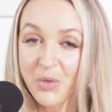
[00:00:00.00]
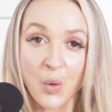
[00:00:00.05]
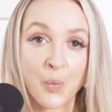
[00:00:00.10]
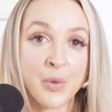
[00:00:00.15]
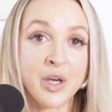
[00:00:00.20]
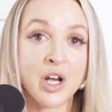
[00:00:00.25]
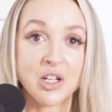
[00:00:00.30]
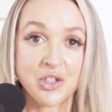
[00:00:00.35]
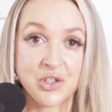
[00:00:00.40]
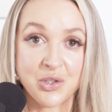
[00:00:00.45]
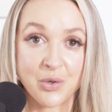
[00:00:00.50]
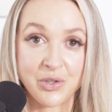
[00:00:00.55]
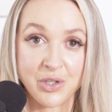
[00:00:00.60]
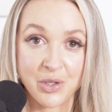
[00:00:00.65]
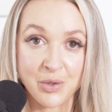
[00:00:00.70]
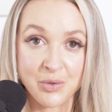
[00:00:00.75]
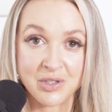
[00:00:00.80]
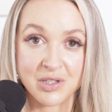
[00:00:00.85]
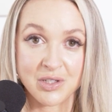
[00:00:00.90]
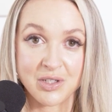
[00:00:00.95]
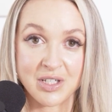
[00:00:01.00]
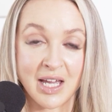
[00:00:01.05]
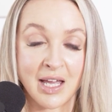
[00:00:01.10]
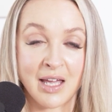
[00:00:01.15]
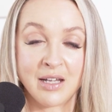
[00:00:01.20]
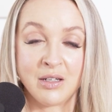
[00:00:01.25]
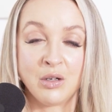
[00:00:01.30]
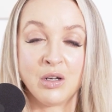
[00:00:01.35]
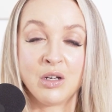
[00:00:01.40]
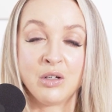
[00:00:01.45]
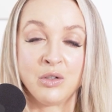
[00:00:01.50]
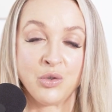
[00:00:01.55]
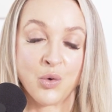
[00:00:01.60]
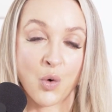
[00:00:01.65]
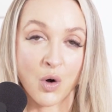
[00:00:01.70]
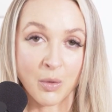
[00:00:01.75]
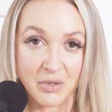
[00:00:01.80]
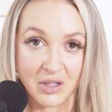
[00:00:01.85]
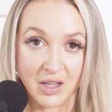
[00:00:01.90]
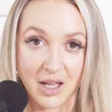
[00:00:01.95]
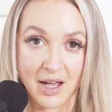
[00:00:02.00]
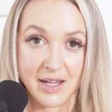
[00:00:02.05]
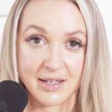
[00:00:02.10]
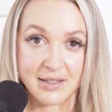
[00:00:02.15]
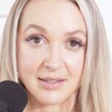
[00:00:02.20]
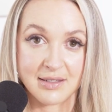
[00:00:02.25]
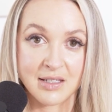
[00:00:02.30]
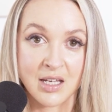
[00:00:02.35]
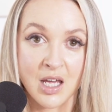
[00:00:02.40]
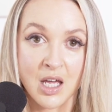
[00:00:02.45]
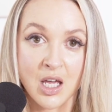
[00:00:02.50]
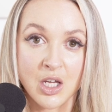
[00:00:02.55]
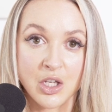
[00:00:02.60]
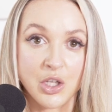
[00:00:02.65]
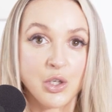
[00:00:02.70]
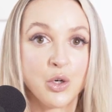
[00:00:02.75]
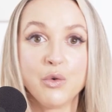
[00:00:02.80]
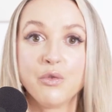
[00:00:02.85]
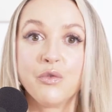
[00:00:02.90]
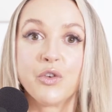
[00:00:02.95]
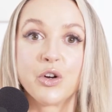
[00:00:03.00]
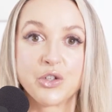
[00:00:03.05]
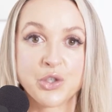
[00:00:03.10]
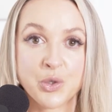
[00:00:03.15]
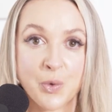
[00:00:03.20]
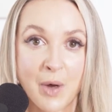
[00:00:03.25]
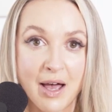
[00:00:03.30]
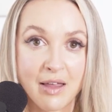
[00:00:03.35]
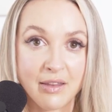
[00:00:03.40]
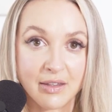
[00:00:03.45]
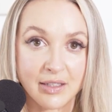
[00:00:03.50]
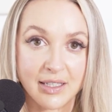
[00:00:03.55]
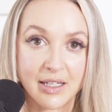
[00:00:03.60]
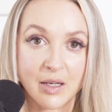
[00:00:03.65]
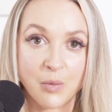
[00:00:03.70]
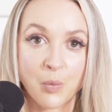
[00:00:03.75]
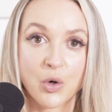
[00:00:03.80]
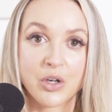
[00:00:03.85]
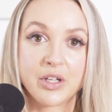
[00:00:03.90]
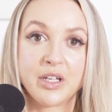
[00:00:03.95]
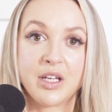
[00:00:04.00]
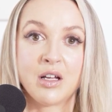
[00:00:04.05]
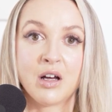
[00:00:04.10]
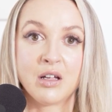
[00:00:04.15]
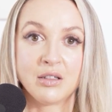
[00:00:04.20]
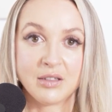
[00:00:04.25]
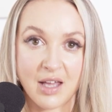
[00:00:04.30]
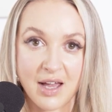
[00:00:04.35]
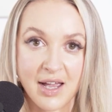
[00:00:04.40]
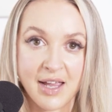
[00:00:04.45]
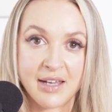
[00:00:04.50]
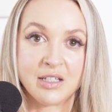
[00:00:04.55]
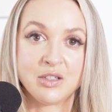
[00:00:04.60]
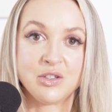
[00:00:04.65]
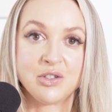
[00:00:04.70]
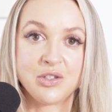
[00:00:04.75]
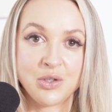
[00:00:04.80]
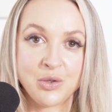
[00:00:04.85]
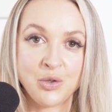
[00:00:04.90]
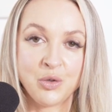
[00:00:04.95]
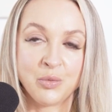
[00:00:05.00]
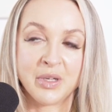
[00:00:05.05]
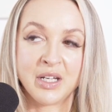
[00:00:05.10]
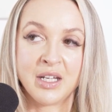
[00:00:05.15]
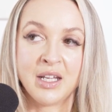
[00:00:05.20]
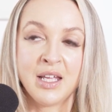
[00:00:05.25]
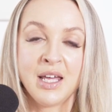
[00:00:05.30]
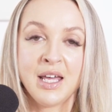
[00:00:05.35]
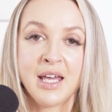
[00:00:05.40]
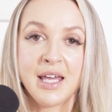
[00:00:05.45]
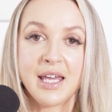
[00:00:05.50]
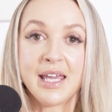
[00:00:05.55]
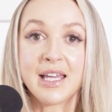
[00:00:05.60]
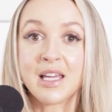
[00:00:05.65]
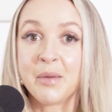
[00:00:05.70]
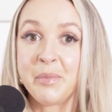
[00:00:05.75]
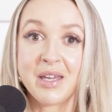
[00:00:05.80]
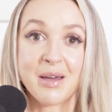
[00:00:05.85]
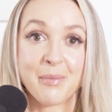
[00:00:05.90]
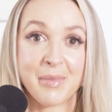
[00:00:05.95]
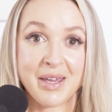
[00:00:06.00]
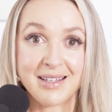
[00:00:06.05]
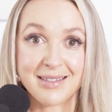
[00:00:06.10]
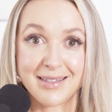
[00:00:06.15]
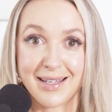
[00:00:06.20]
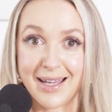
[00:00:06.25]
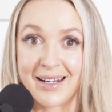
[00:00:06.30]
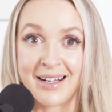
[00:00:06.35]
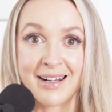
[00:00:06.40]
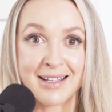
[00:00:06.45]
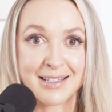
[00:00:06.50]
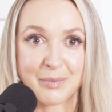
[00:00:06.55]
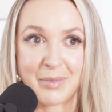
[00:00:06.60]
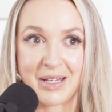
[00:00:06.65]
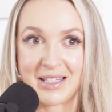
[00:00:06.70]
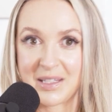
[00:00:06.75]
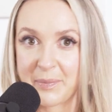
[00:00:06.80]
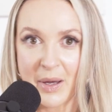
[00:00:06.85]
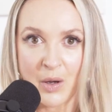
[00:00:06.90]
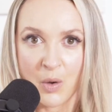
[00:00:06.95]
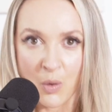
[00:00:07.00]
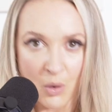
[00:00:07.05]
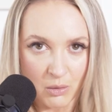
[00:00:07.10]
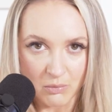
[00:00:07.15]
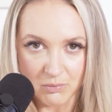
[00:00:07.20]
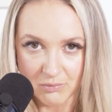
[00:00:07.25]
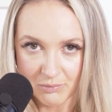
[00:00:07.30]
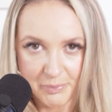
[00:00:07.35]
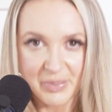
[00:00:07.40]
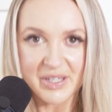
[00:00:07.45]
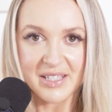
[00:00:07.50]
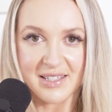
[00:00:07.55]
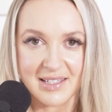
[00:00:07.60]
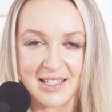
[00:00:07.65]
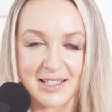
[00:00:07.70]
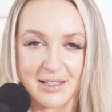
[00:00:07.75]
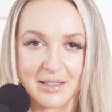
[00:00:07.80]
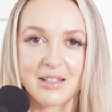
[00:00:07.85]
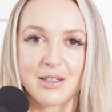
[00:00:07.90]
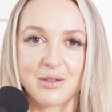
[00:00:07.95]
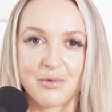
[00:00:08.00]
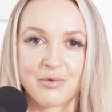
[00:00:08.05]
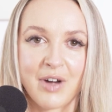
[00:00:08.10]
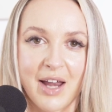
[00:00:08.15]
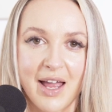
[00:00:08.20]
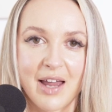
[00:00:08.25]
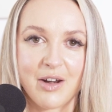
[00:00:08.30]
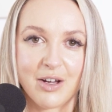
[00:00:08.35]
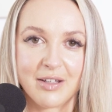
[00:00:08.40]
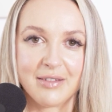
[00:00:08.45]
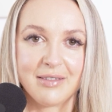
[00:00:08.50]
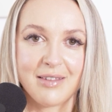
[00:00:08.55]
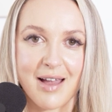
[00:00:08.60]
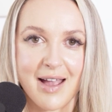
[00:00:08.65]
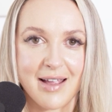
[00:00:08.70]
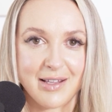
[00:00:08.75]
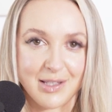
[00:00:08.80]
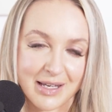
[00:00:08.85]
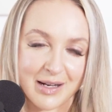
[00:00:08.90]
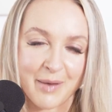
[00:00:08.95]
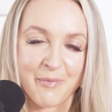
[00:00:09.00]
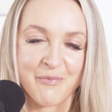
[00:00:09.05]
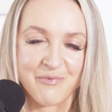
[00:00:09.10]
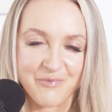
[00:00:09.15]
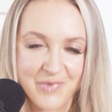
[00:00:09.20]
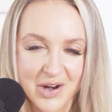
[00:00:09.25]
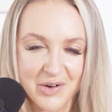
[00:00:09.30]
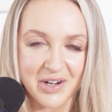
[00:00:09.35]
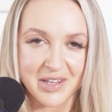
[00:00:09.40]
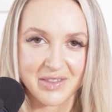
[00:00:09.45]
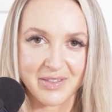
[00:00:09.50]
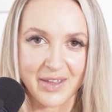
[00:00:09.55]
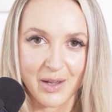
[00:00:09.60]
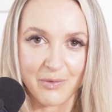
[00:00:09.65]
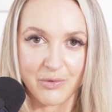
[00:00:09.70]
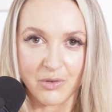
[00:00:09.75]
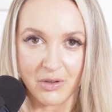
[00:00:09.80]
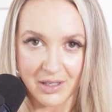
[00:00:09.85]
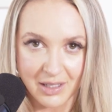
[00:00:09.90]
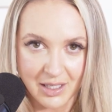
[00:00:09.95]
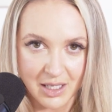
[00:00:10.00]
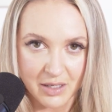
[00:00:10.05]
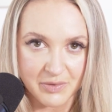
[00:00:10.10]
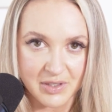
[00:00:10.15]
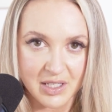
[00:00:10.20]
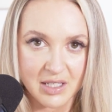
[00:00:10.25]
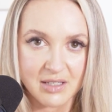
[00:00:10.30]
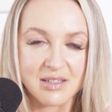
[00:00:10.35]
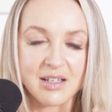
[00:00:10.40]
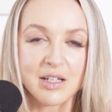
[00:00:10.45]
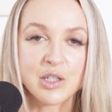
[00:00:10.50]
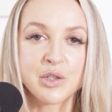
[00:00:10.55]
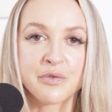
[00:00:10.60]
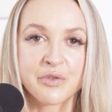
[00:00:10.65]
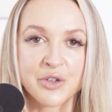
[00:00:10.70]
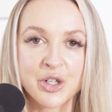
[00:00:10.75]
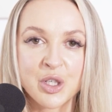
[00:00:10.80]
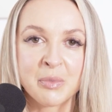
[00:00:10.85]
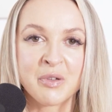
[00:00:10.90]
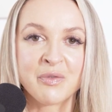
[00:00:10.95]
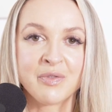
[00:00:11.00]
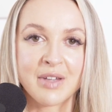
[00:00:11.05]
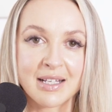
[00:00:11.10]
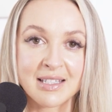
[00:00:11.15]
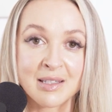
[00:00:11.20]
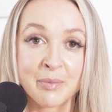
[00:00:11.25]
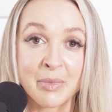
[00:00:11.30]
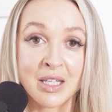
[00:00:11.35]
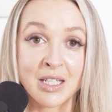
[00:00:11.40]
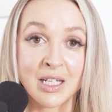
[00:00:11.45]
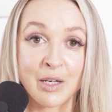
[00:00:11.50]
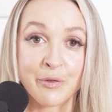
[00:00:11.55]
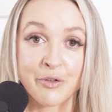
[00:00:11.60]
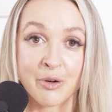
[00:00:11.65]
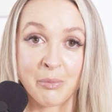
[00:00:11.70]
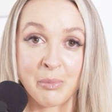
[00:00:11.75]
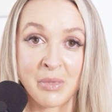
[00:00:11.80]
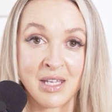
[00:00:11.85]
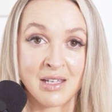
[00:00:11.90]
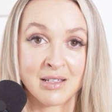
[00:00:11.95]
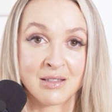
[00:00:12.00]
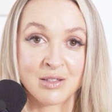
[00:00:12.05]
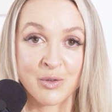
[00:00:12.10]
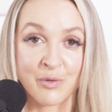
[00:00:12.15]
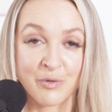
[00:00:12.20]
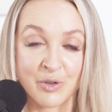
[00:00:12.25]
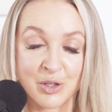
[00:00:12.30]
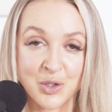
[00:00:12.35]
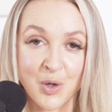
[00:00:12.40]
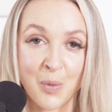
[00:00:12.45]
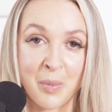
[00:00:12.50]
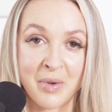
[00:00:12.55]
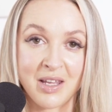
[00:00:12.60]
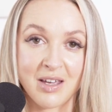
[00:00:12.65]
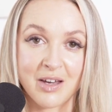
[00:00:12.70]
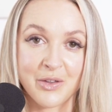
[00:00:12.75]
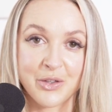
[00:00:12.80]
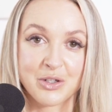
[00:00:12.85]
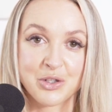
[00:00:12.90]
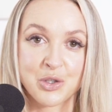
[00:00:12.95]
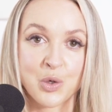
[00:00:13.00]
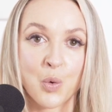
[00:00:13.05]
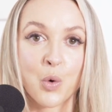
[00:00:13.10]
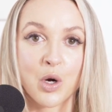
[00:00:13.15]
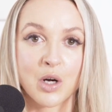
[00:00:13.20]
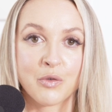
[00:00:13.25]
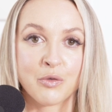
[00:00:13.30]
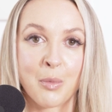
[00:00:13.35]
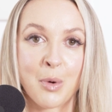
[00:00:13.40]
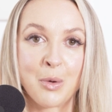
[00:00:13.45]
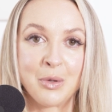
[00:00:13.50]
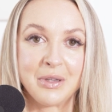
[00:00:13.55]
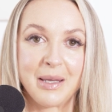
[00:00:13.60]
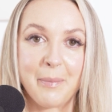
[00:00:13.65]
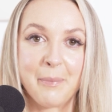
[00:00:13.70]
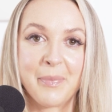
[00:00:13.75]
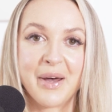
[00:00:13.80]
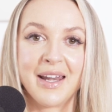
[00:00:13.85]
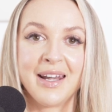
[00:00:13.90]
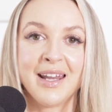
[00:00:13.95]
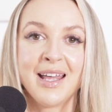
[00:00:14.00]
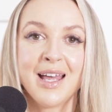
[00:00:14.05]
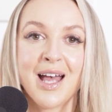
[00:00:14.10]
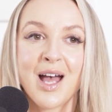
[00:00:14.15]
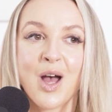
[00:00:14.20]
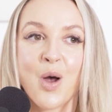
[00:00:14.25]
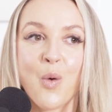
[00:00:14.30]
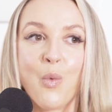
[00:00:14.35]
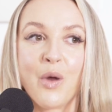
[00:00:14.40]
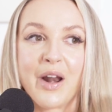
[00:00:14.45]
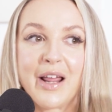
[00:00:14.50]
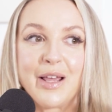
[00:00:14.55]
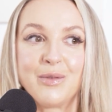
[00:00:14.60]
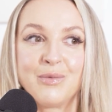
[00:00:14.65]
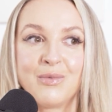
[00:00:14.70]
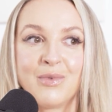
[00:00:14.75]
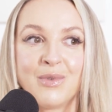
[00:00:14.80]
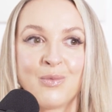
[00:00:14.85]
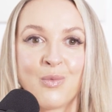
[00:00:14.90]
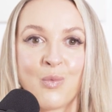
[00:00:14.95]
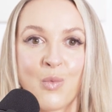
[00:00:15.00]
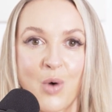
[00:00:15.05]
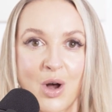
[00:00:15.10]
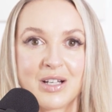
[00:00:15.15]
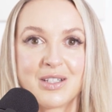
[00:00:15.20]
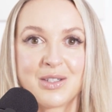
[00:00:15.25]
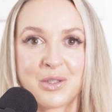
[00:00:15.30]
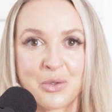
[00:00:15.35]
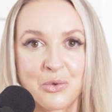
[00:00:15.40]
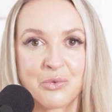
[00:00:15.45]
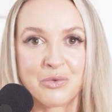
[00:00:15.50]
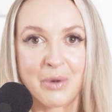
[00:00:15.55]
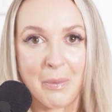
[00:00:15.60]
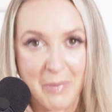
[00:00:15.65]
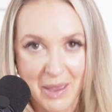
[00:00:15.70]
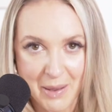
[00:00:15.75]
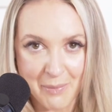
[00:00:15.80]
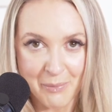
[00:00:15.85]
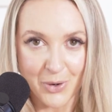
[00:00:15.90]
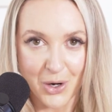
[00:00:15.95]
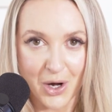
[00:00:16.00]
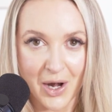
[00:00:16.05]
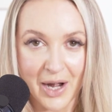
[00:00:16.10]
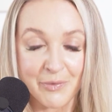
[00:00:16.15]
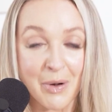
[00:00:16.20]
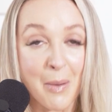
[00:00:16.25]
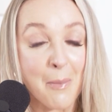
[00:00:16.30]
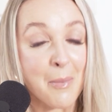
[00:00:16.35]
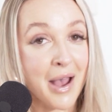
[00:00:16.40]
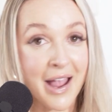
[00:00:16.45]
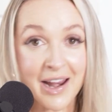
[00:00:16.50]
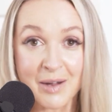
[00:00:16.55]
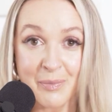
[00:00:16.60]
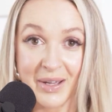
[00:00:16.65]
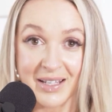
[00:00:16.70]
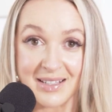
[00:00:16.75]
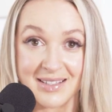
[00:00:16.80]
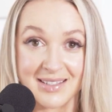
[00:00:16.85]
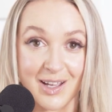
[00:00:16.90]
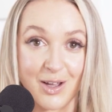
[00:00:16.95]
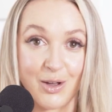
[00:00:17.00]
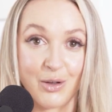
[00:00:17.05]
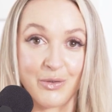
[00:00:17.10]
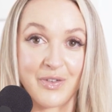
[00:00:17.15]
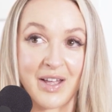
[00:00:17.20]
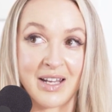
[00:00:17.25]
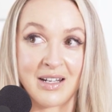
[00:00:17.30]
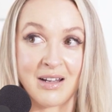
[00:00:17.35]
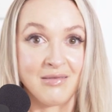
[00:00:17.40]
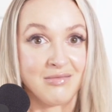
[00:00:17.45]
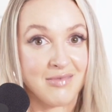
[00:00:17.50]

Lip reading: we got so used and normalized, virtuality and working online and Zoom, and it can be amazing. And it is amazing. My whole business is ran online, and I'm very thankful. It gives such freedom and flexibility for me and for so many others to work remotely. But what I want to remember and remind myself, and a